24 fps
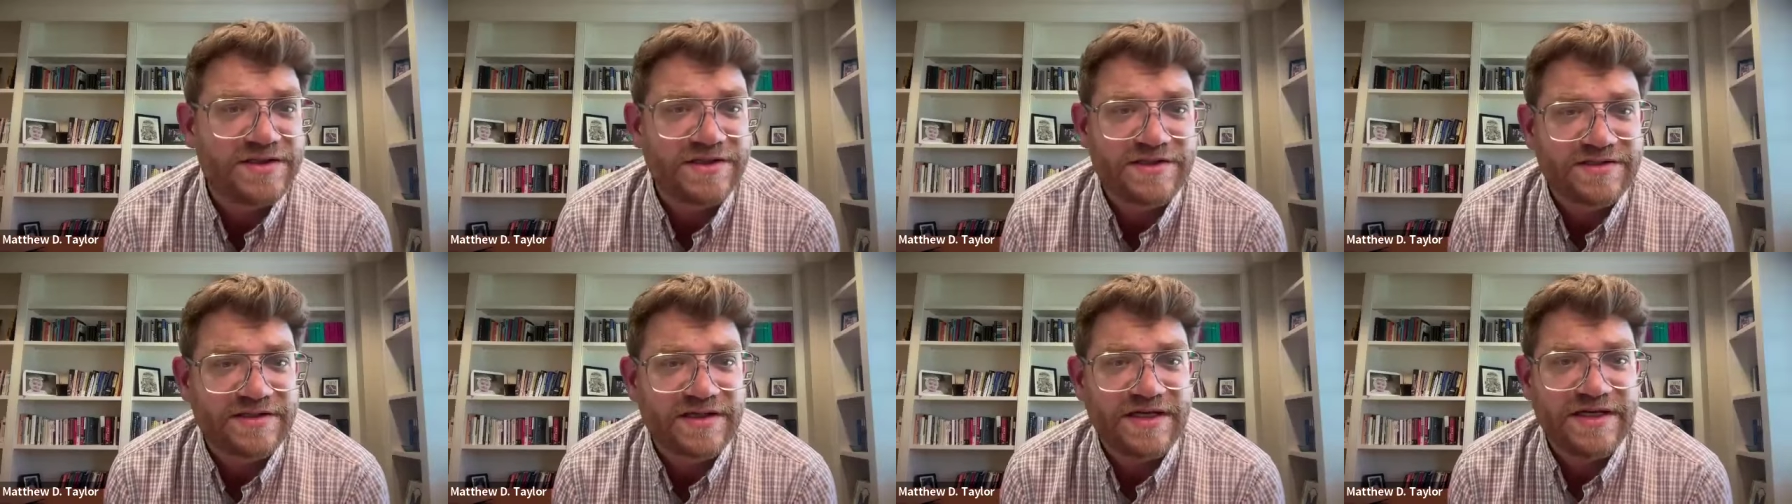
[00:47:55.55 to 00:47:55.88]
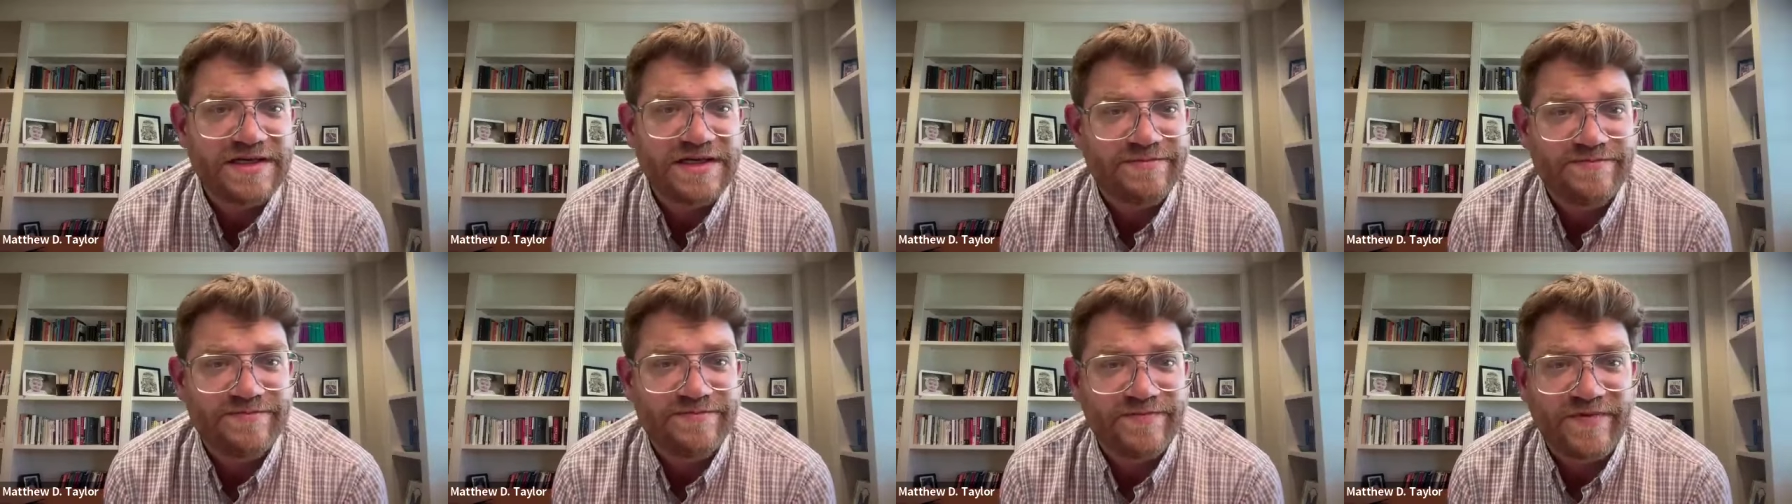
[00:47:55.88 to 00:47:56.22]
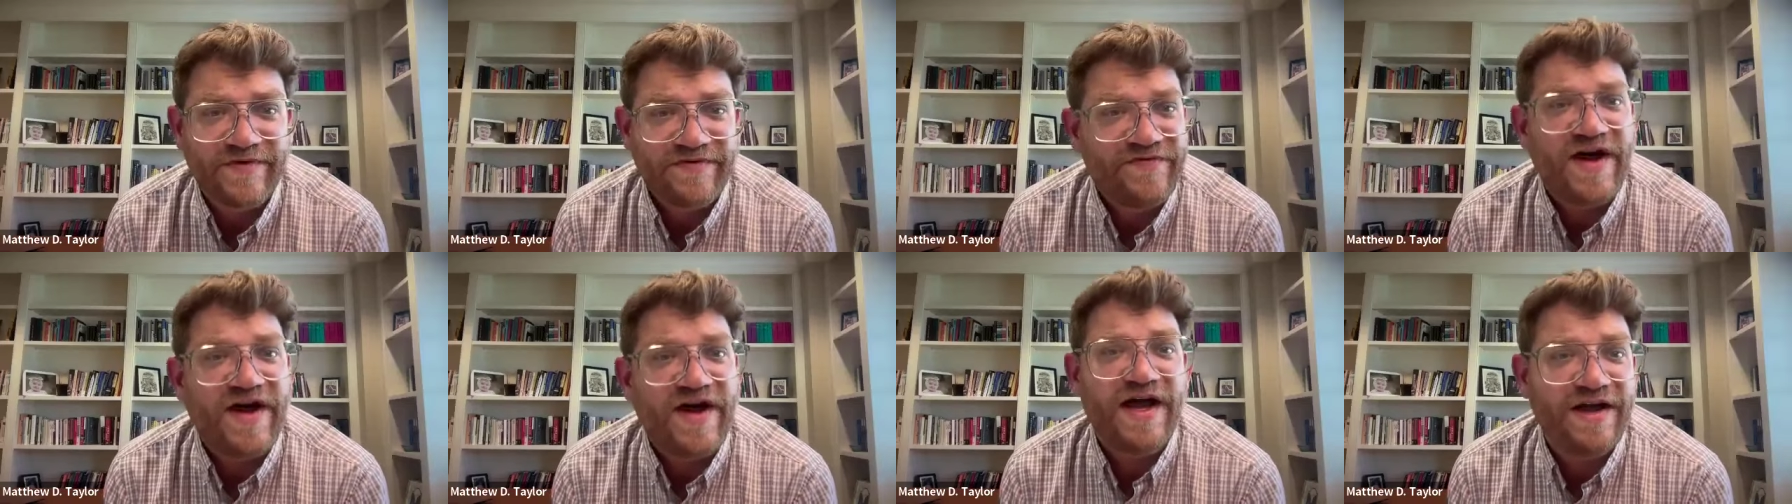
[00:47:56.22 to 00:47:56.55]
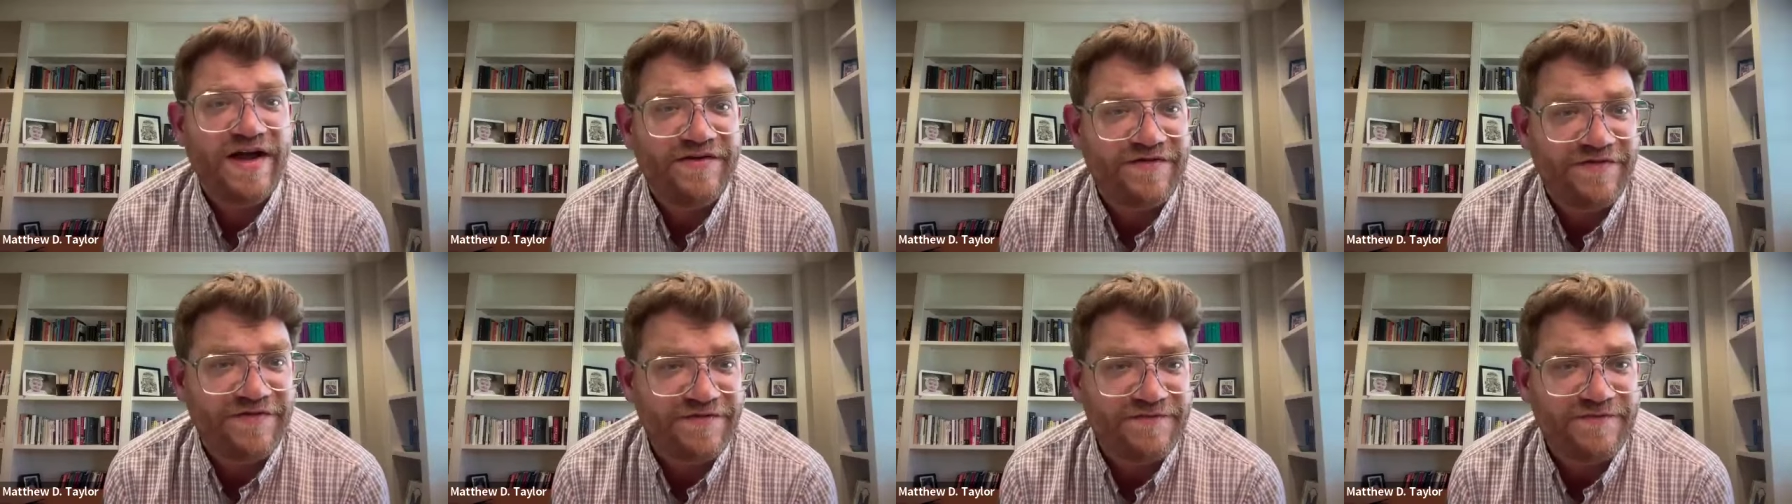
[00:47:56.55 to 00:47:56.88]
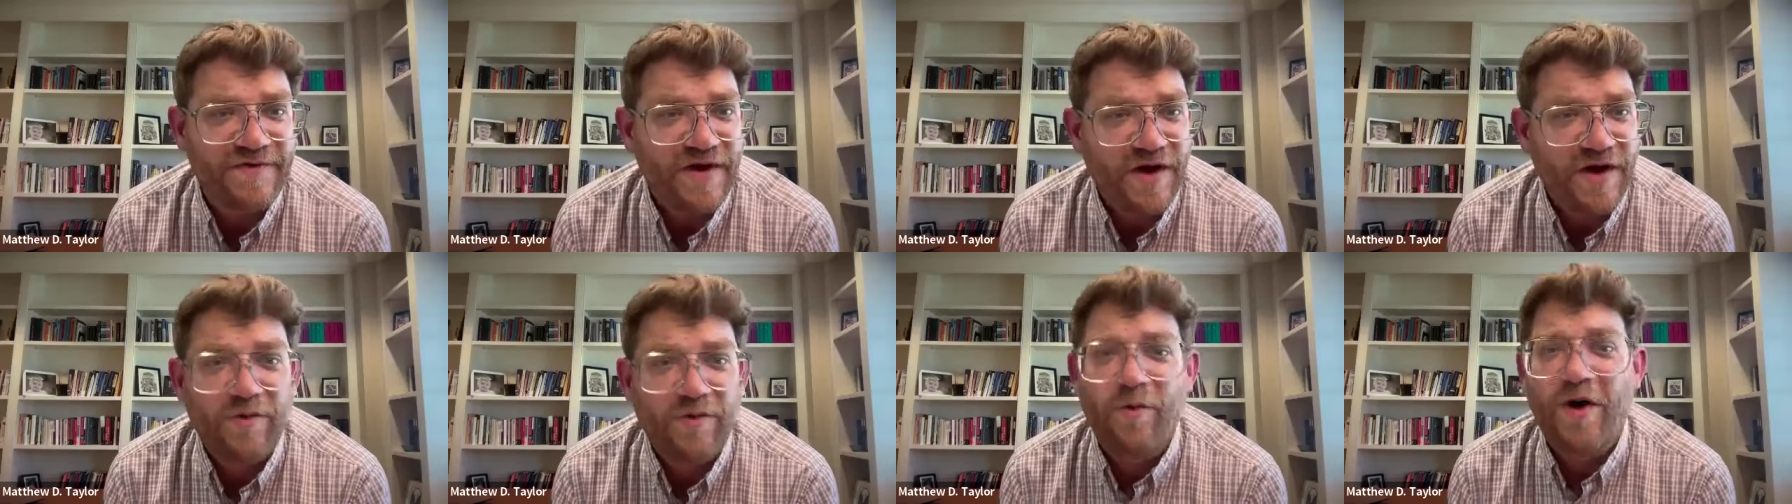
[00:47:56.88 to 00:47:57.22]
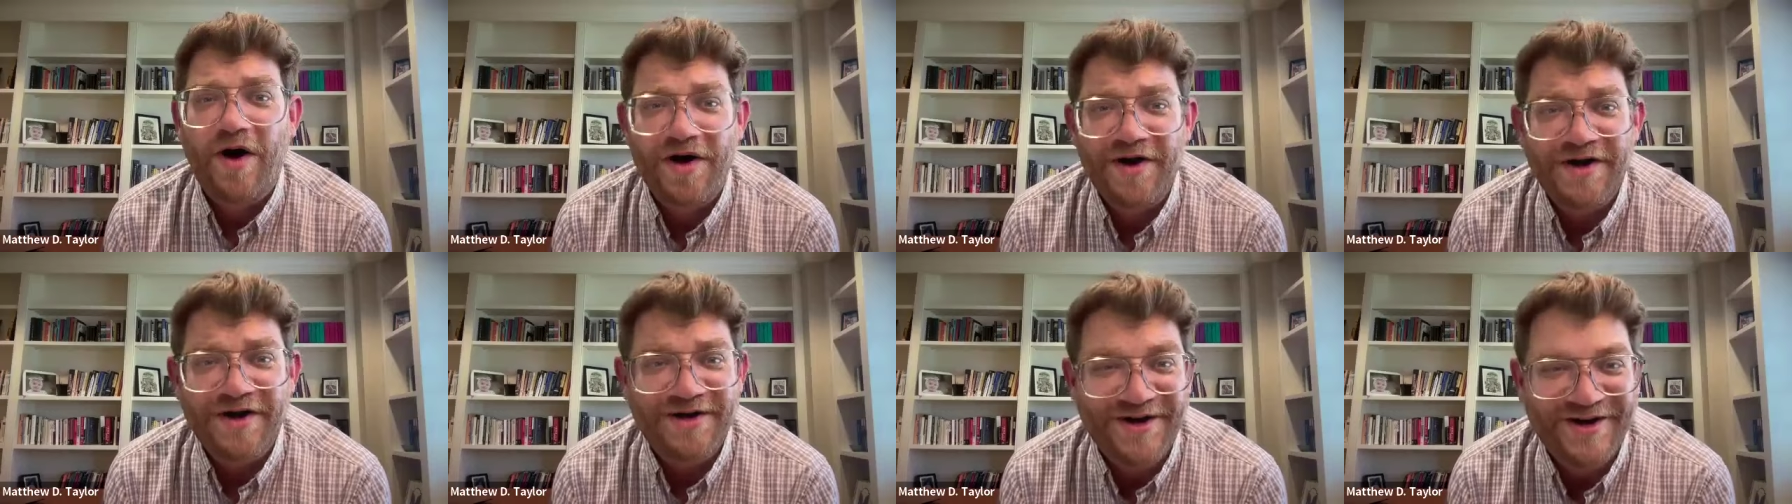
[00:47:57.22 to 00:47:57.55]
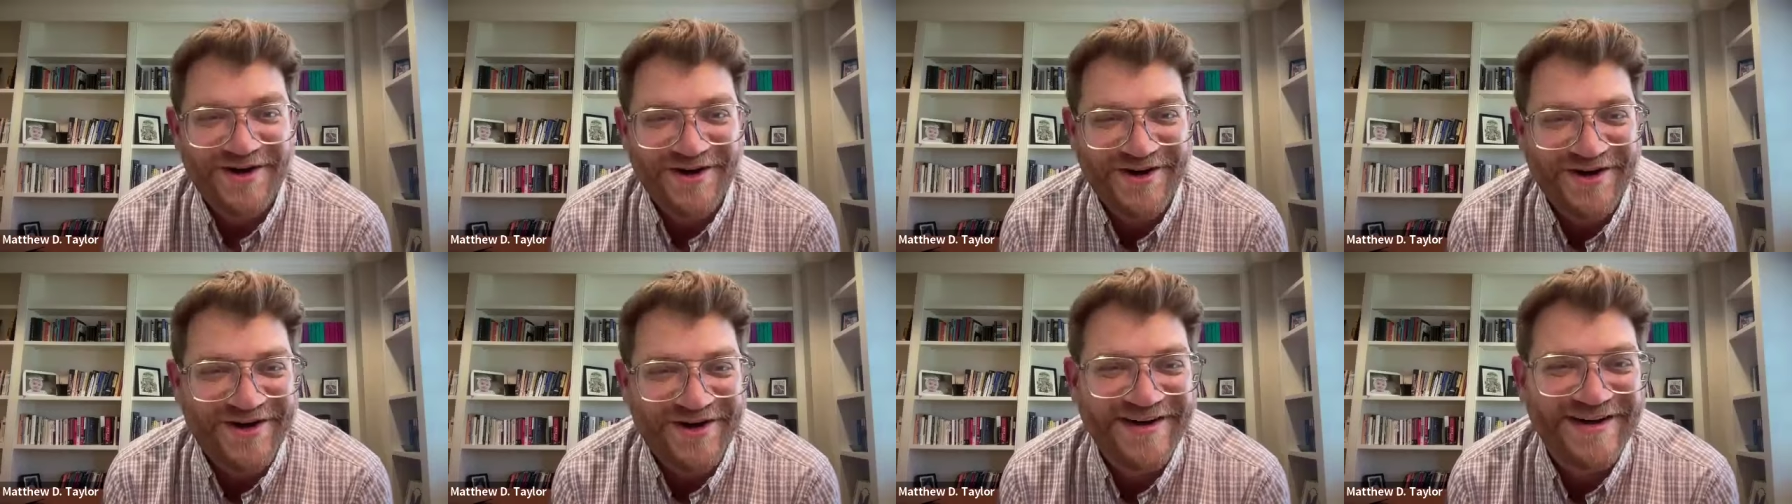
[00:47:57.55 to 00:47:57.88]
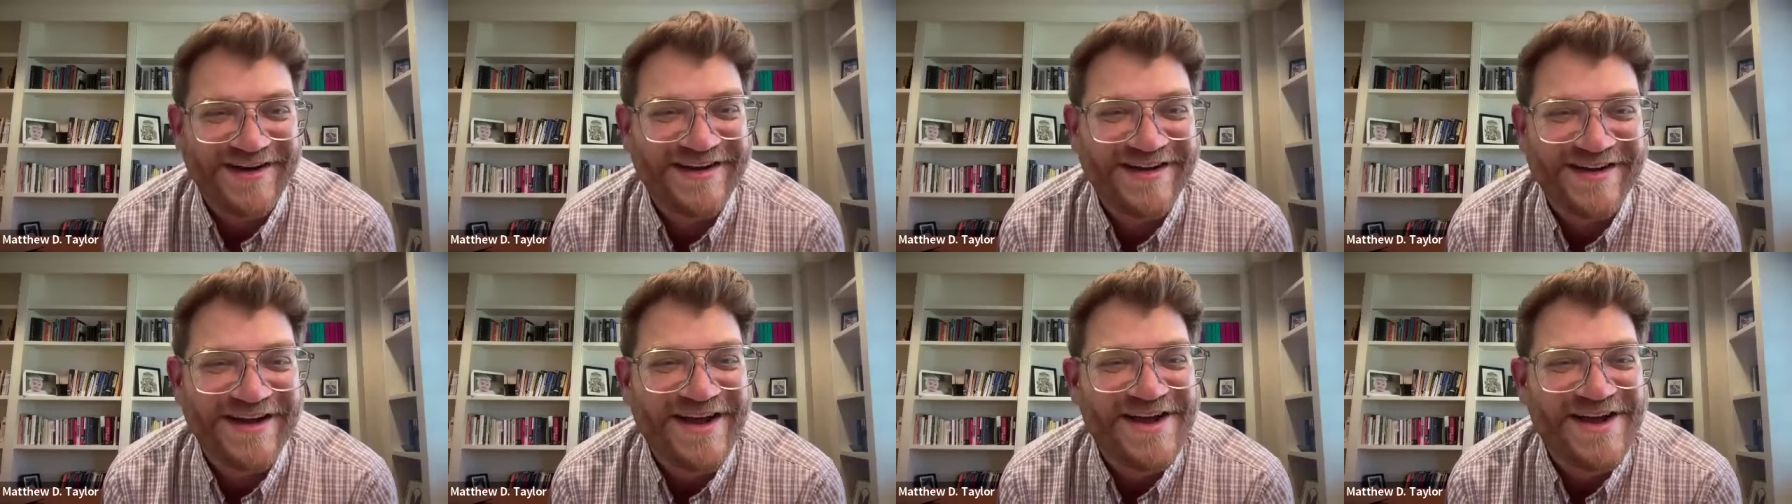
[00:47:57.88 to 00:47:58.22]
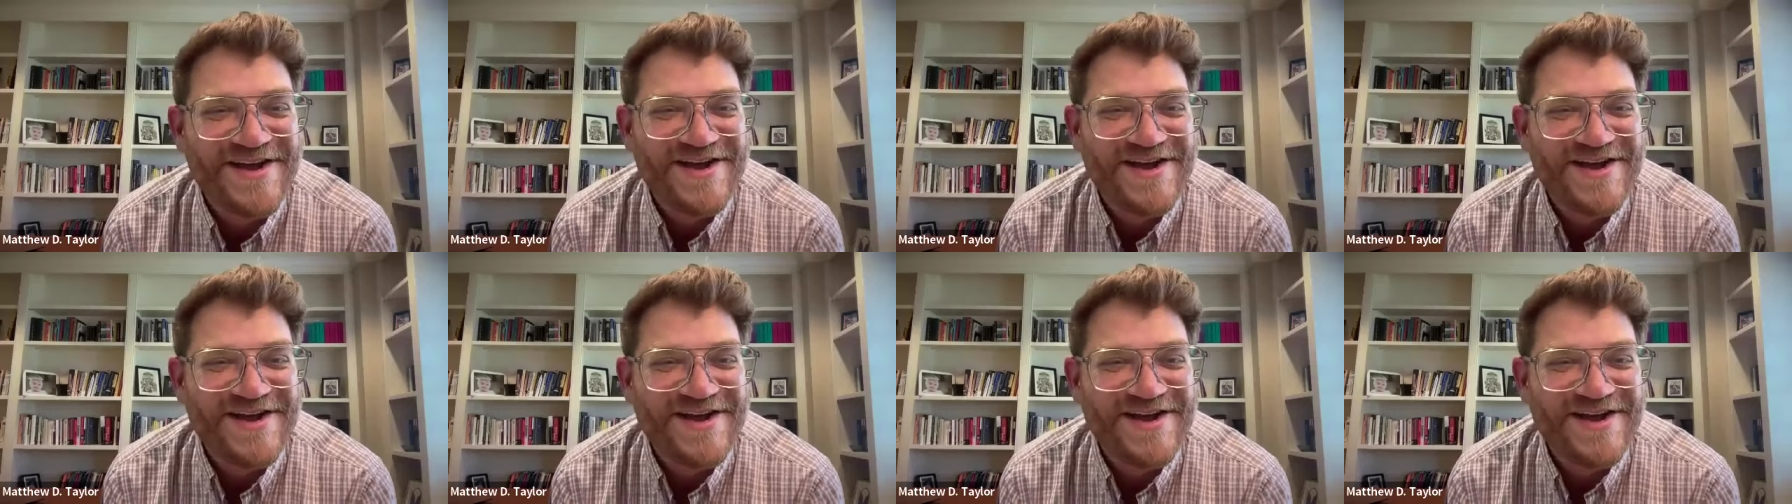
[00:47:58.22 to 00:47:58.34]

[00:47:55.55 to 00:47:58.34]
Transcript: There's like five awana